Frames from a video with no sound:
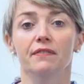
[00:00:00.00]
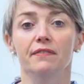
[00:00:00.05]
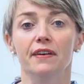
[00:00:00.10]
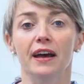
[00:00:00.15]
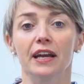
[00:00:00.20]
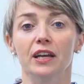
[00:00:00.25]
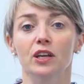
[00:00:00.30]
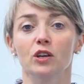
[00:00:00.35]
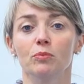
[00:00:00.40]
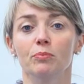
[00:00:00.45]
the
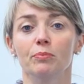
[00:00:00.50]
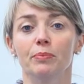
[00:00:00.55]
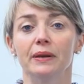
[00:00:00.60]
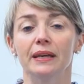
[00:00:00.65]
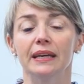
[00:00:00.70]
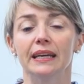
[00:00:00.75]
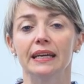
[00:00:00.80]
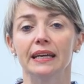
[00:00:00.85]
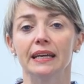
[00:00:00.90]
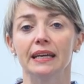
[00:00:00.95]
vacuum
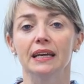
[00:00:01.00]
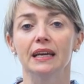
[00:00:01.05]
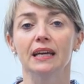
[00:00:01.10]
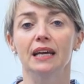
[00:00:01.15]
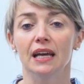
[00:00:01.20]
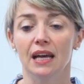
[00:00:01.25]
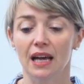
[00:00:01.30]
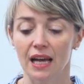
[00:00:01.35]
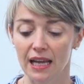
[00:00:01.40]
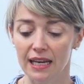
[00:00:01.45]
being
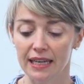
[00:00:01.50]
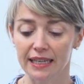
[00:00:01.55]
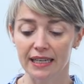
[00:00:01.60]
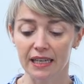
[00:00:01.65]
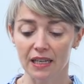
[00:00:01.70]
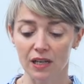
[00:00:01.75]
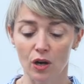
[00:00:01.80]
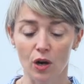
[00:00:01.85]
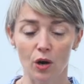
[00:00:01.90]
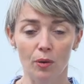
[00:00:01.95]
a
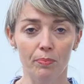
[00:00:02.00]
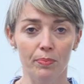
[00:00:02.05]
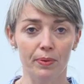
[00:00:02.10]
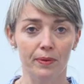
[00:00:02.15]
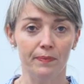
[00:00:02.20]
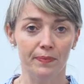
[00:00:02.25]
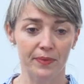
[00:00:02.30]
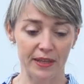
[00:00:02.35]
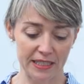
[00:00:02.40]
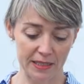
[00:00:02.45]
little
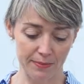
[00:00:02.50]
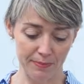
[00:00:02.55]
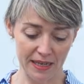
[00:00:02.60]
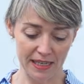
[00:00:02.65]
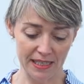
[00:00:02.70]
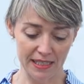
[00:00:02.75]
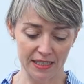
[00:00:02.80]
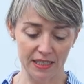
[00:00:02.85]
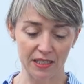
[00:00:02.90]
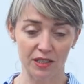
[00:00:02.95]
cup that's
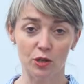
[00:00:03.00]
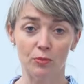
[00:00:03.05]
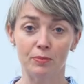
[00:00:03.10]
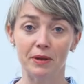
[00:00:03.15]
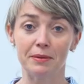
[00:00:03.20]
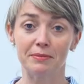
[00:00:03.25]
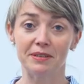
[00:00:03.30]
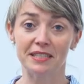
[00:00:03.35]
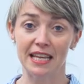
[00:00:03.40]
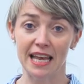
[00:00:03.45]
placed on your
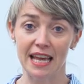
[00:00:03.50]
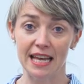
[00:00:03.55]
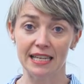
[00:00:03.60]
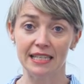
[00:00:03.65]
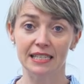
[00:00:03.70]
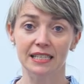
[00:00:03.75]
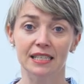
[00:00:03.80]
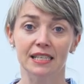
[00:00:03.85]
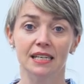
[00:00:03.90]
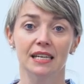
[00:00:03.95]
baby's
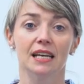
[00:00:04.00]
head,